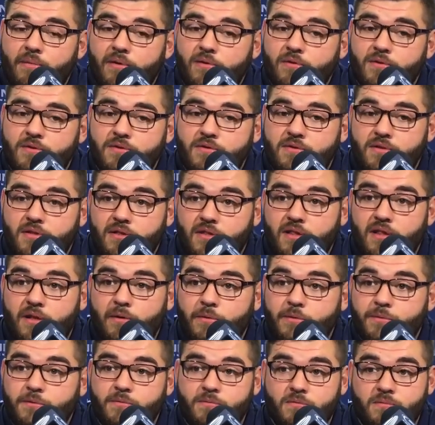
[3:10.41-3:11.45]
It was let
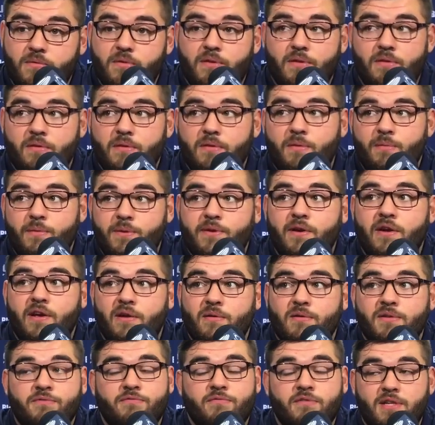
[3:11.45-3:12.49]
me tell you,
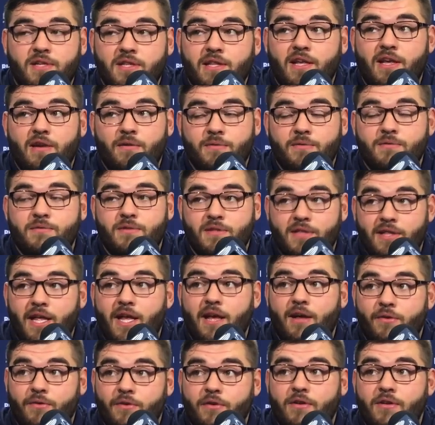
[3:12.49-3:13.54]
it was
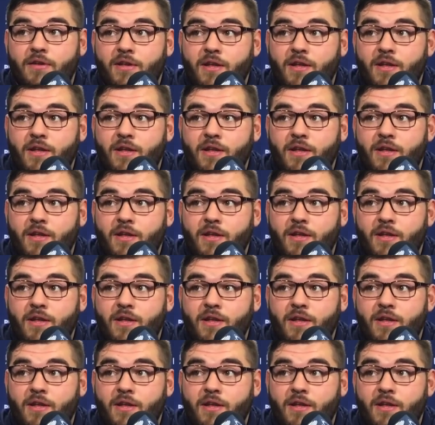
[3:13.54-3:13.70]
loud.